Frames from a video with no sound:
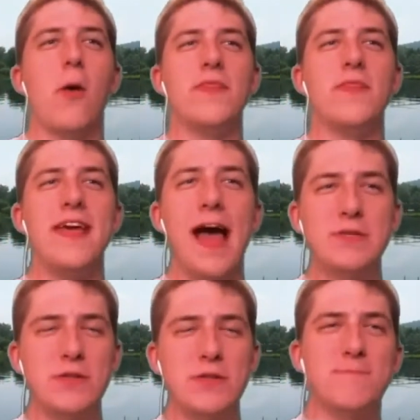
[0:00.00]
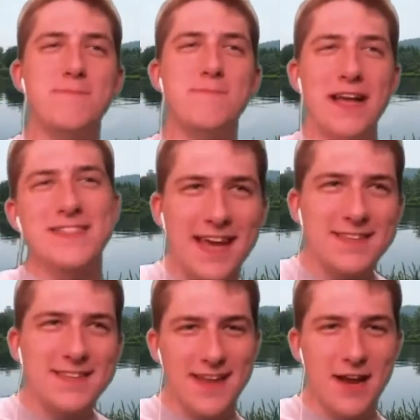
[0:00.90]
The absolute best
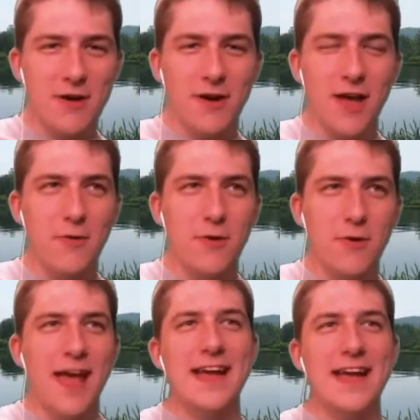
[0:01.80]
case scenario is